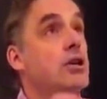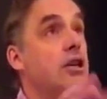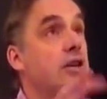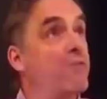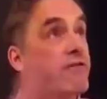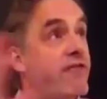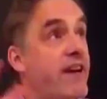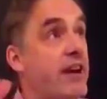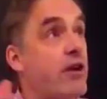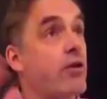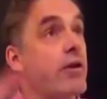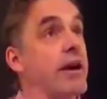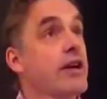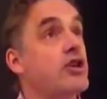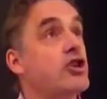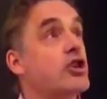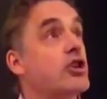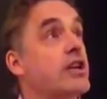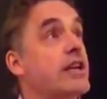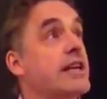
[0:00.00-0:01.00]

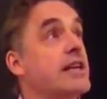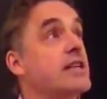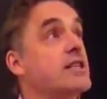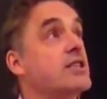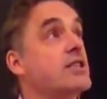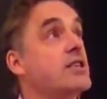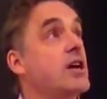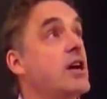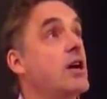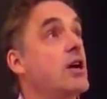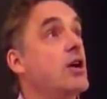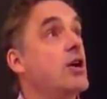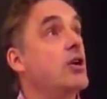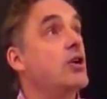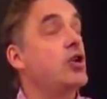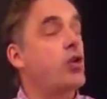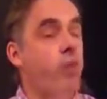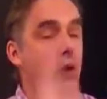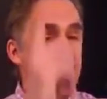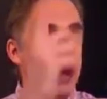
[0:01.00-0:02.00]
configuration is
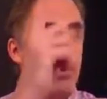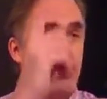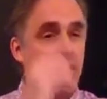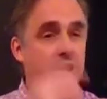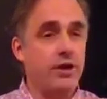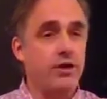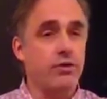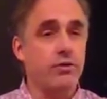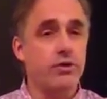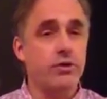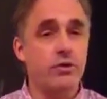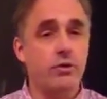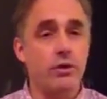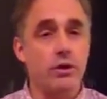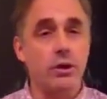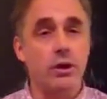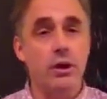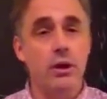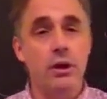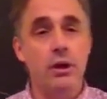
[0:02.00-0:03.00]
21 years
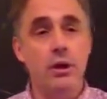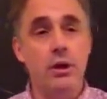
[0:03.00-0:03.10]
old.